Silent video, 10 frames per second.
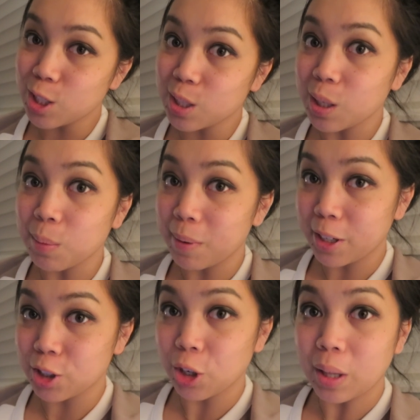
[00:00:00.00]
just gonna
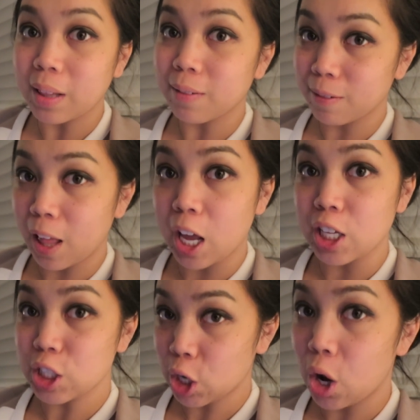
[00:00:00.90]
make sure that the fly
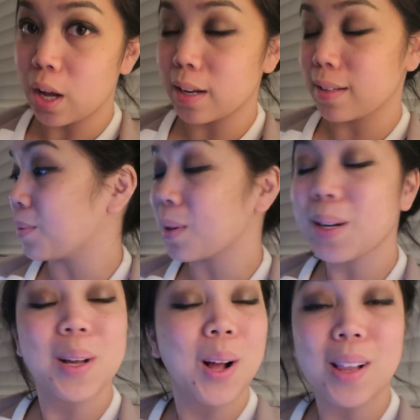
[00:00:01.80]
is gone. But we're
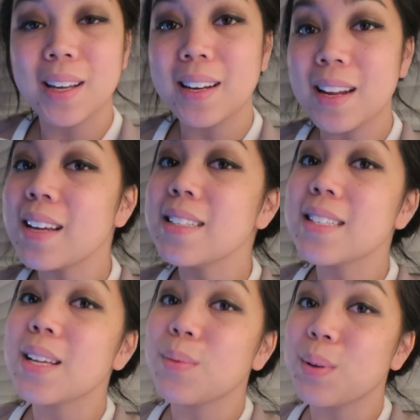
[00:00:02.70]
gonna call it a night
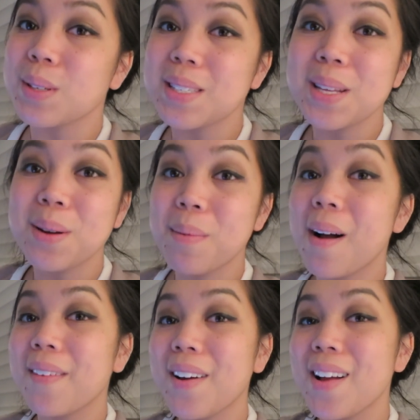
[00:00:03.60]
and we'll see you
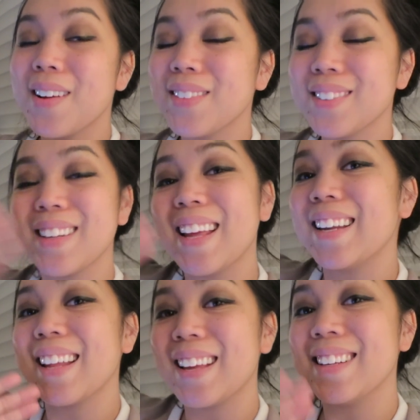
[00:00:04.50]
tomorrow.
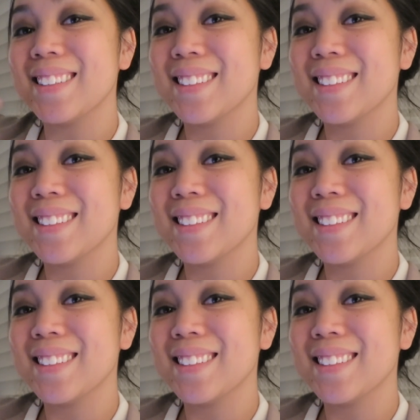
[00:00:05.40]
Night night.